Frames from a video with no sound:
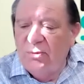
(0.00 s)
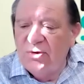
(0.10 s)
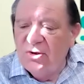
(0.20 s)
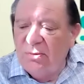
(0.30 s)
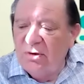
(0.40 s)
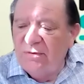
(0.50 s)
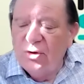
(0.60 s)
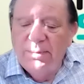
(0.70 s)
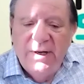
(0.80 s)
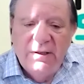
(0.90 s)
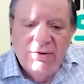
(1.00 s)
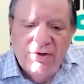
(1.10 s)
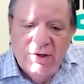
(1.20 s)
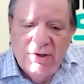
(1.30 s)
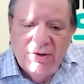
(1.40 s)
what I'm looking for,
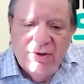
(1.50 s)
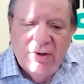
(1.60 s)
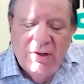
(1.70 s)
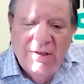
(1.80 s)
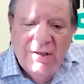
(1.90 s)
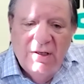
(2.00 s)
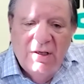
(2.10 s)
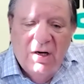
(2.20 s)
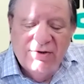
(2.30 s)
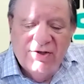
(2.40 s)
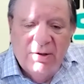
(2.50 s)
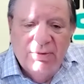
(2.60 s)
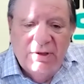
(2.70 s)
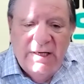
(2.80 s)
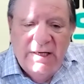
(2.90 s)
dependencies on some of
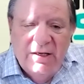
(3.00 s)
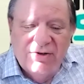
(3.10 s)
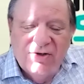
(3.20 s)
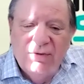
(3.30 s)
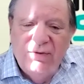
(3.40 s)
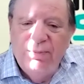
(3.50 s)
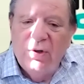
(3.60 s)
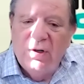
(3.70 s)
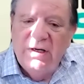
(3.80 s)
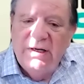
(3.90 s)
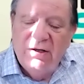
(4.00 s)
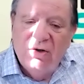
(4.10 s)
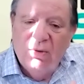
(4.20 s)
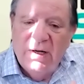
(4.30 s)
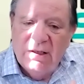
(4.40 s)
the data. So if you put it in
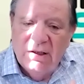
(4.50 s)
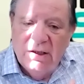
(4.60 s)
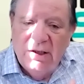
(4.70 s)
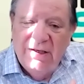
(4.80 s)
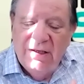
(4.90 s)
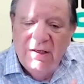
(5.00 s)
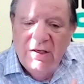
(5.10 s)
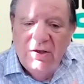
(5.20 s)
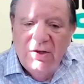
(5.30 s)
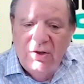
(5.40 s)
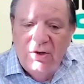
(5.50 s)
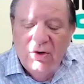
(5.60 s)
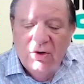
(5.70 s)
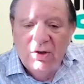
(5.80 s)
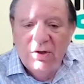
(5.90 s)
incorrectly,
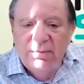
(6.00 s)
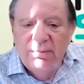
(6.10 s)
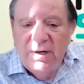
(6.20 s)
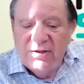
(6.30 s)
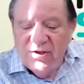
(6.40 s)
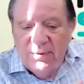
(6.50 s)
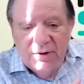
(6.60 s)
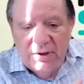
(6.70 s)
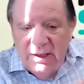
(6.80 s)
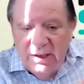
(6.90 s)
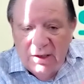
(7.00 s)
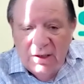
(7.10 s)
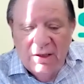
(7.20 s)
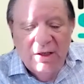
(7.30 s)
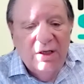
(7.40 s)
you're going to mess up the
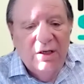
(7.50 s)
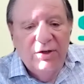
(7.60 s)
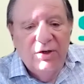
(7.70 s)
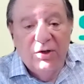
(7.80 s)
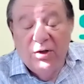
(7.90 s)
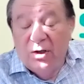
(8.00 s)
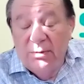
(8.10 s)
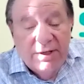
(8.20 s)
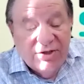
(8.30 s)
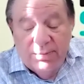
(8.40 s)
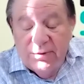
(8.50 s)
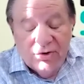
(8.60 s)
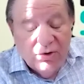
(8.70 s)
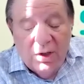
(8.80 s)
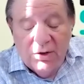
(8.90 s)
data. You're going to mess up the
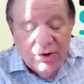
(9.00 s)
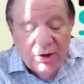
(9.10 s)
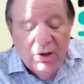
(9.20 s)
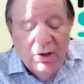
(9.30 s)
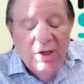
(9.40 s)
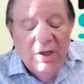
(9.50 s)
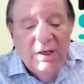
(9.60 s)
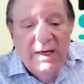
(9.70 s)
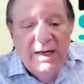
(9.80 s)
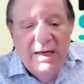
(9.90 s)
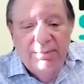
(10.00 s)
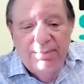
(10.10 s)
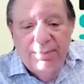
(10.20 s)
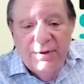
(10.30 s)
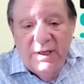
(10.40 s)
structure, and
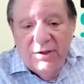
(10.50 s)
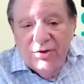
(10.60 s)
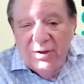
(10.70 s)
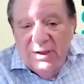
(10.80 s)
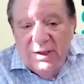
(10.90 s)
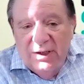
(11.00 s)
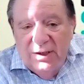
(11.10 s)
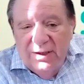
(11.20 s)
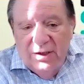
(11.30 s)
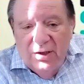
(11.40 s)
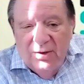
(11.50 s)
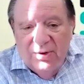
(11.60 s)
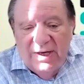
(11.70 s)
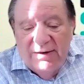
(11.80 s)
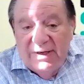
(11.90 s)
potentially,
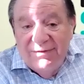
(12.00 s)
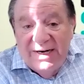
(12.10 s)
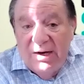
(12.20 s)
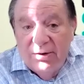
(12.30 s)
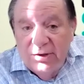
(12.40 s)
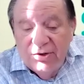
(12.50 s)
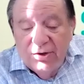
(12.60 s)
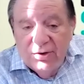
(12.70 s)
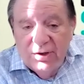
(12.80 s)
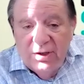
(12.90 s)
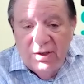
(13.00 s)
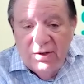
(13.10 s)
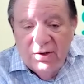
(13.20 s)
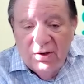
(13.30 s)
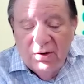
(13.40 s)
have an outage in
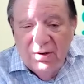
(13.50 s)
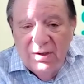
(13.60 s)
your